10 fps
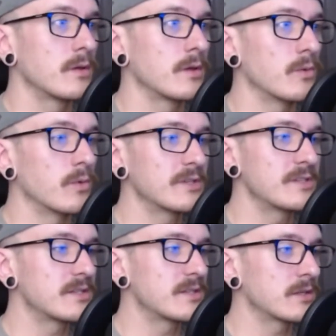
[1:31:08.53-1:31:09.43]
What is
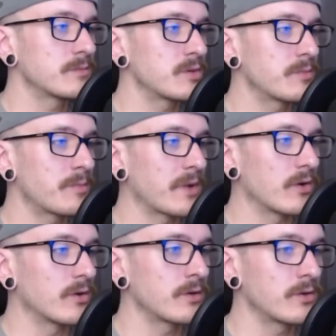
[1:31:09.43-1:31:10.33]
this telling me about my
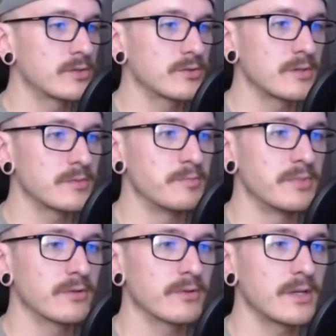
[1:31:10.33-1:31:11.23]
audio stream's
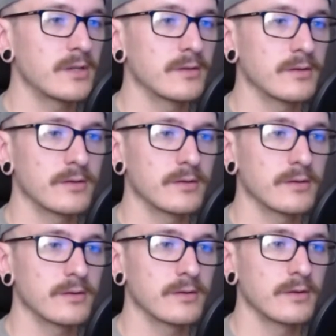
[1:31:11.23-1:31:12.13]
bitrate?
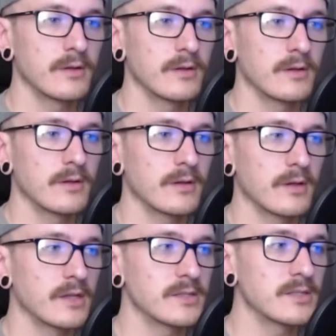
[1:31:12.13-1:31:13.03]

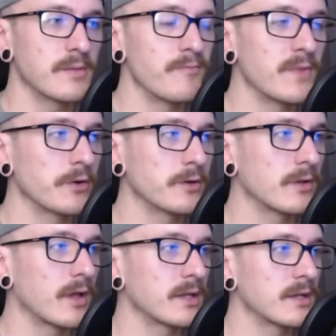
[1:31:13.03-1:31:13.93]
Guys, it's a
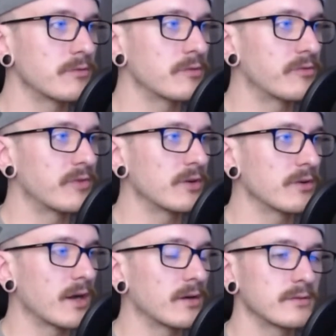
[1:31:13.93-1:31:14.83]
miracle I can even figure
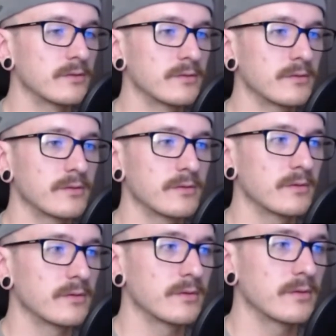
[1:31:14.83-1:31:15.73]
out
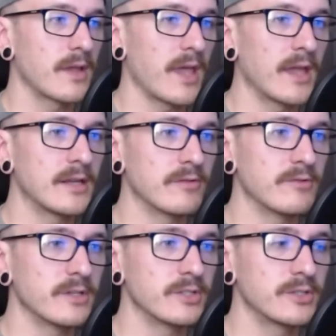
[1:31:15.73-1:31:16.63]
any of
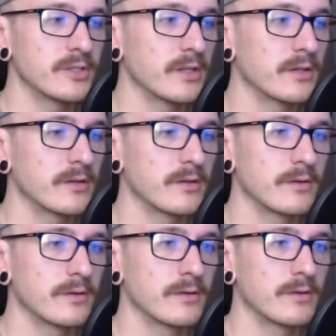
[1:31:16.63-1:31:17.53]
this shit.
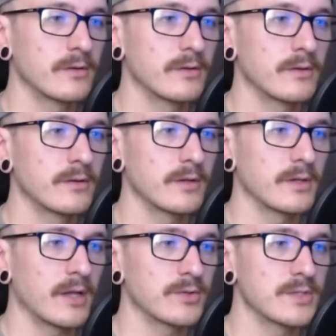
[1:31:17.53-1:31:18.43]

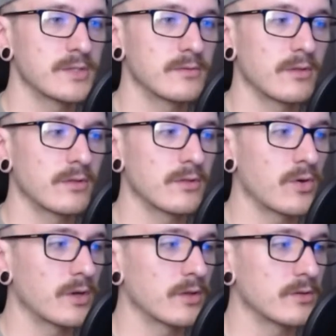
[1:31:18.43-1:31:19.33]
Now it's
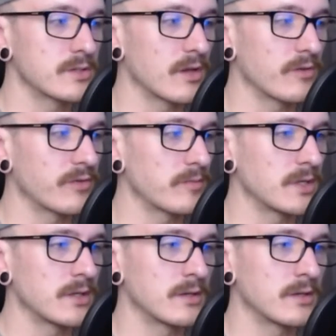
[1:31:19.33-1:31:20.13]
throwing other stuff at me.